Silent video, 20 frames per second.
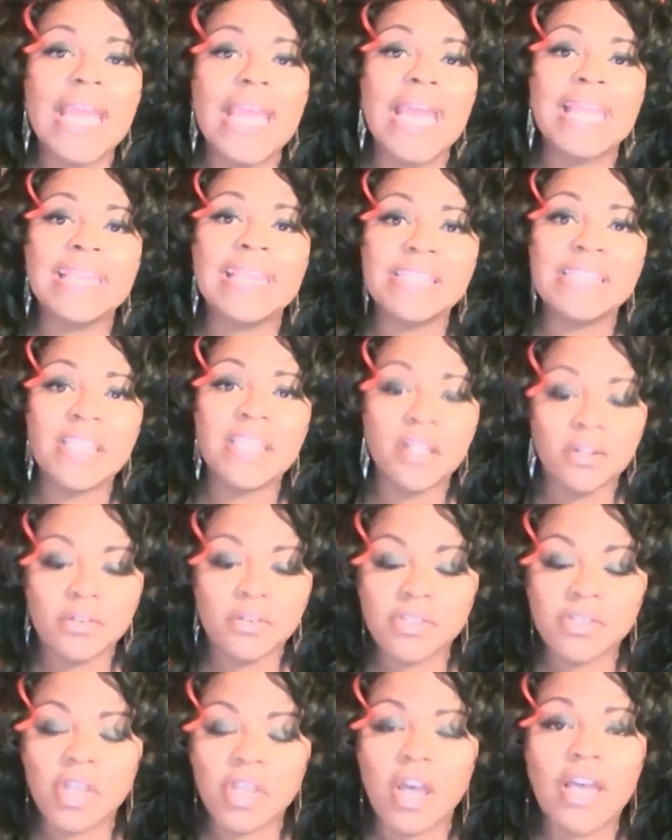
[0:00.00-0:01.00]
And this
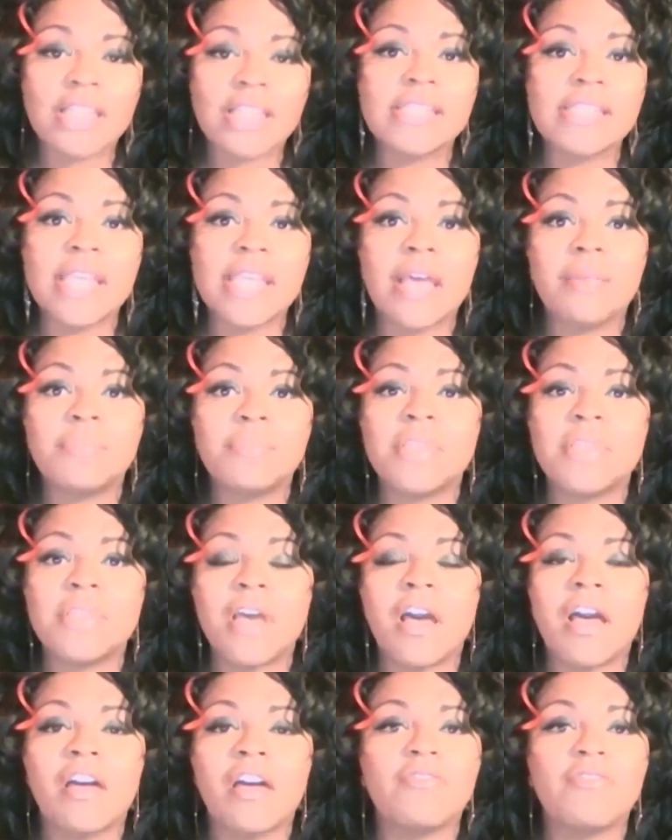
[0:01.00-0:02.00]
includes concepts
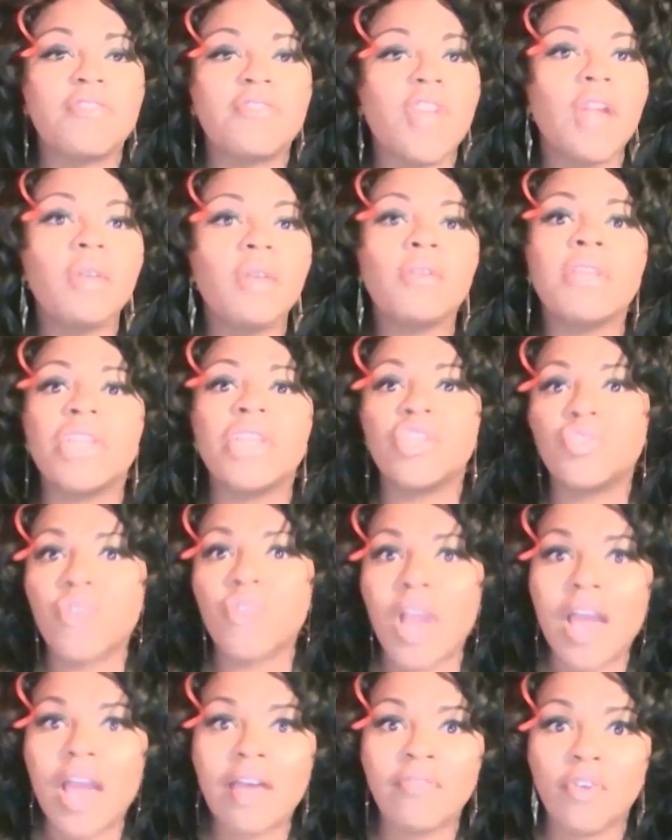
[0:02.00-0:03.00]
of not only
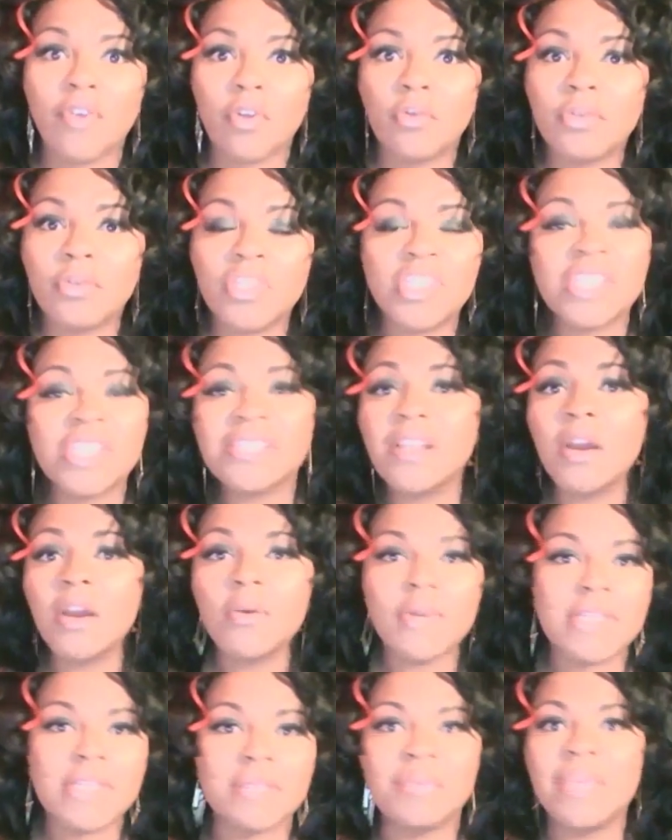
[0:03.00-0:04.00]
travel, which doesn't
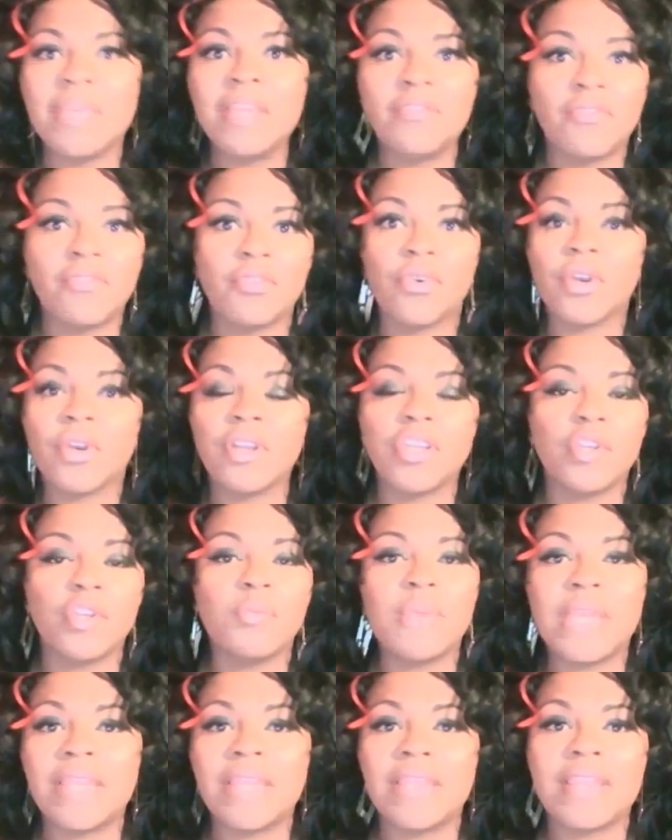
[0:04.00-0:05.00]
always mean for you
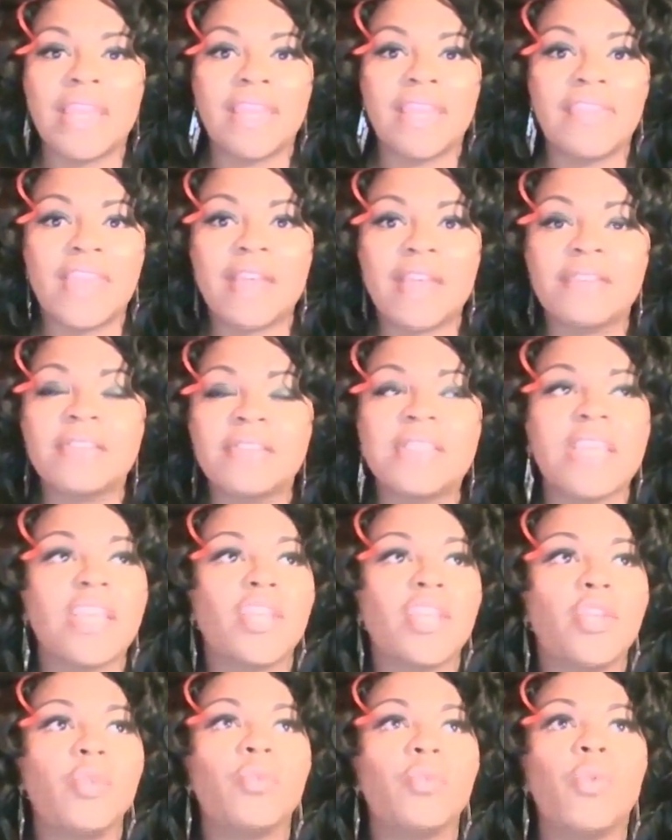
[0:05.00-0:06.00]
being in the ninth house that
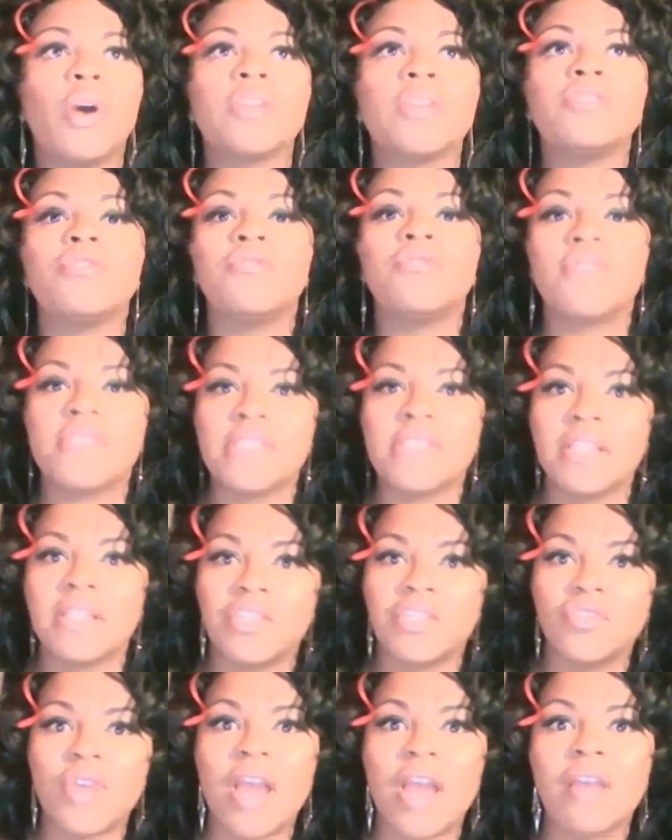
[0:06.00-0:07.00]
you want to physically
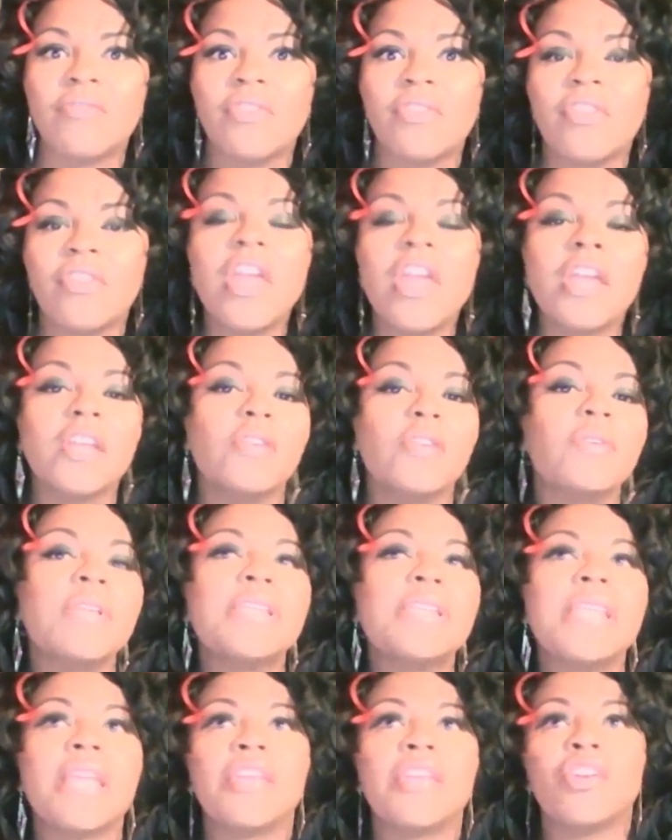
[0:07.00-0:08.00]
travel. You
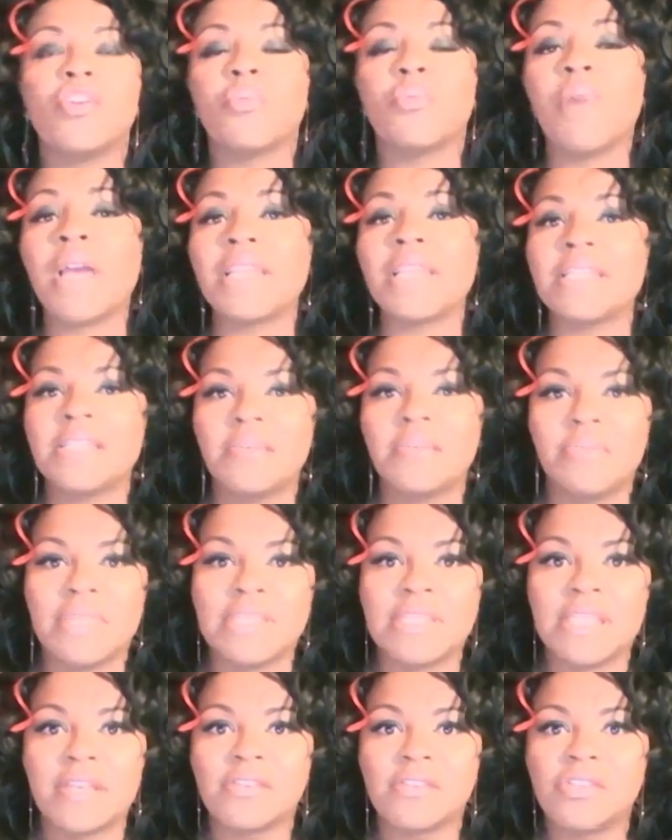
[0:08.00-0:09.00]
could take your mind
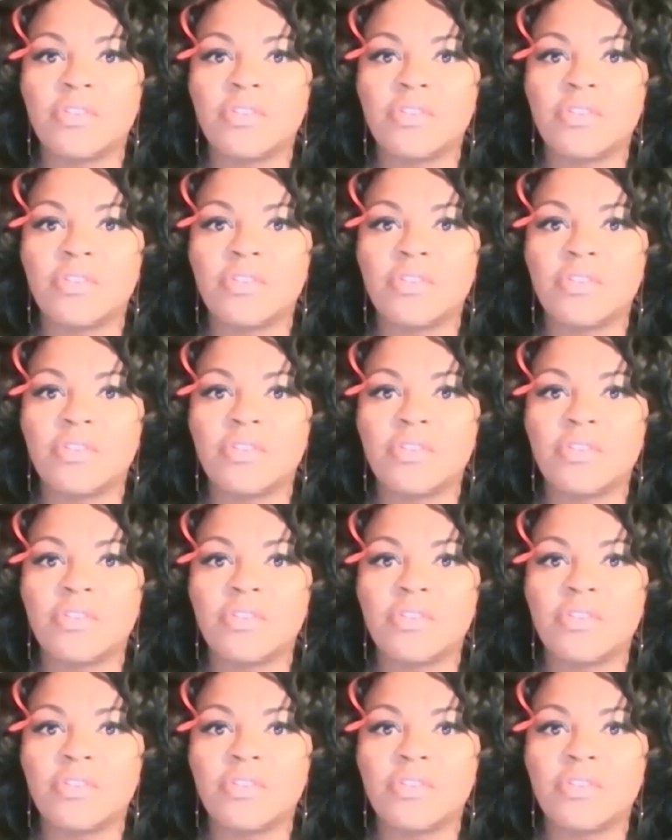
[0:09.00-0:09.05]
someplace else.